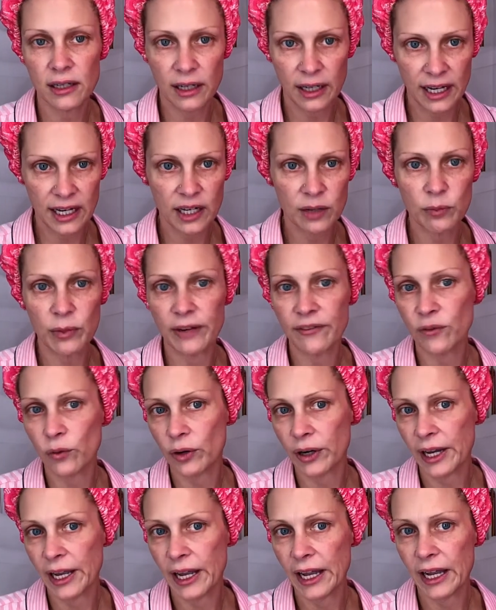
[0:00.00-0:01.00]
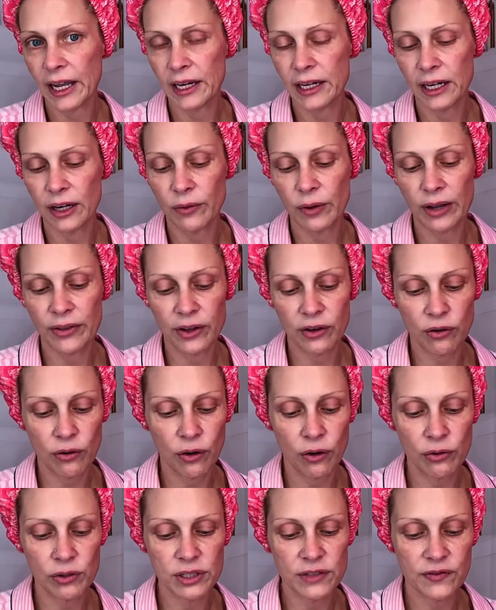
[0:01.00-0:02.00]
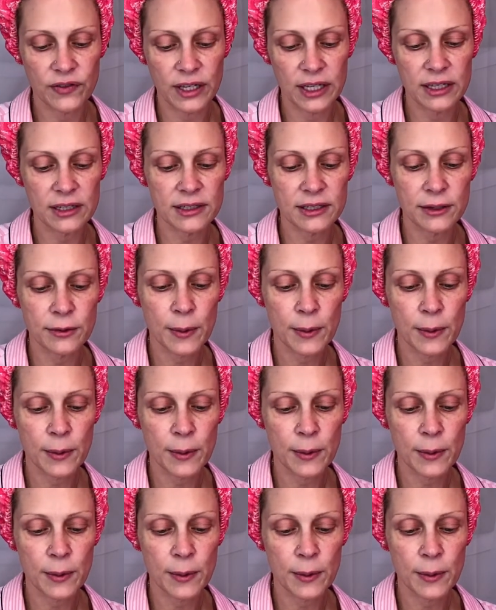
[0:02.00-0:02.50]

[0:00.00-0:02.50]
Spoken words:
like my forehead and around the crow's feet.